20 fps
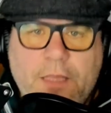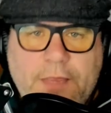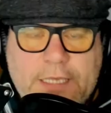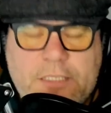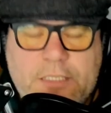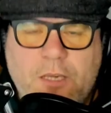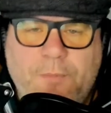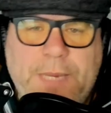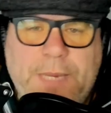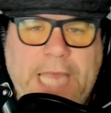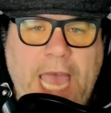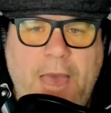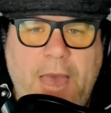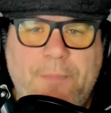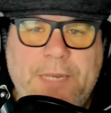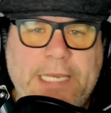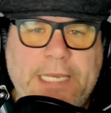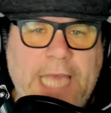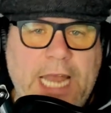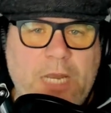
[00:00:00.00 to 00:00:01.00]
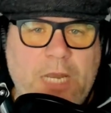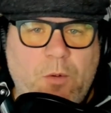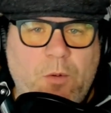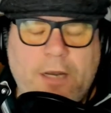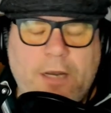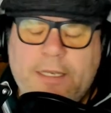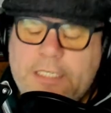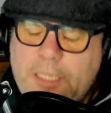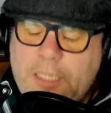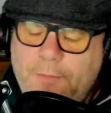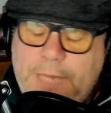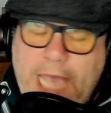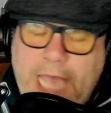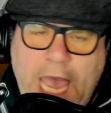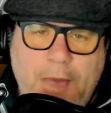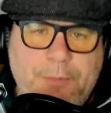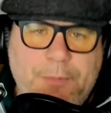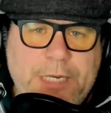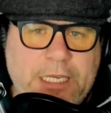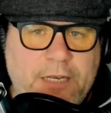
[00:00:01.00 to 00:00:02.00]
This could be happening anywhere. This can be
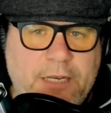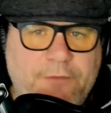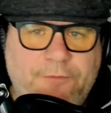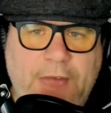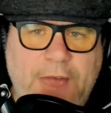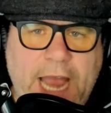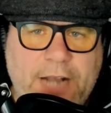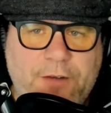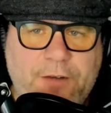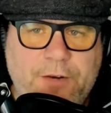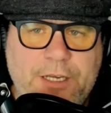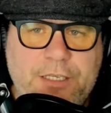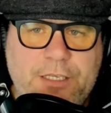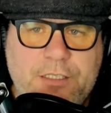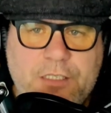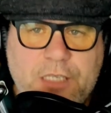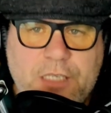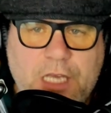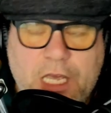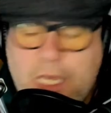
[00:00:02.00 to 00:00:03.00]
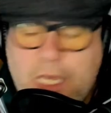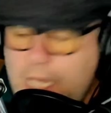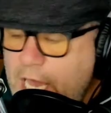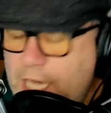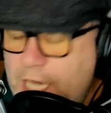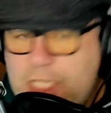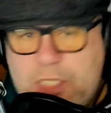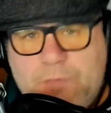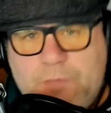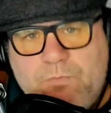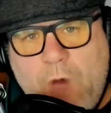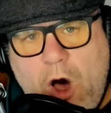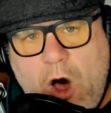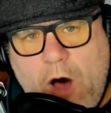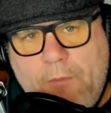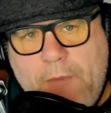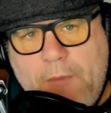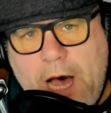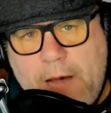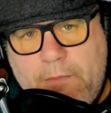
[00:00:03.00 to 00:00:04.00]
happening in factories, at a small
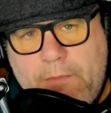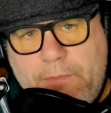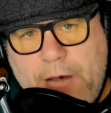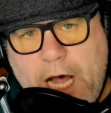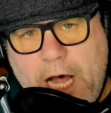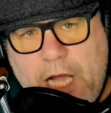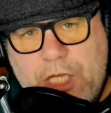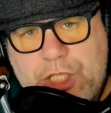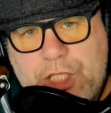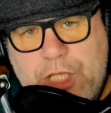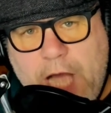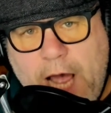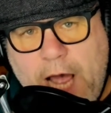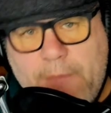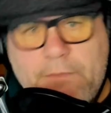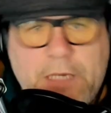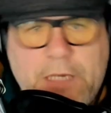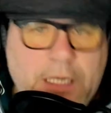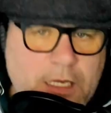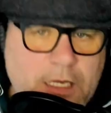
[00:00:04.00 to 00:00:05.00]
mom and pop shop,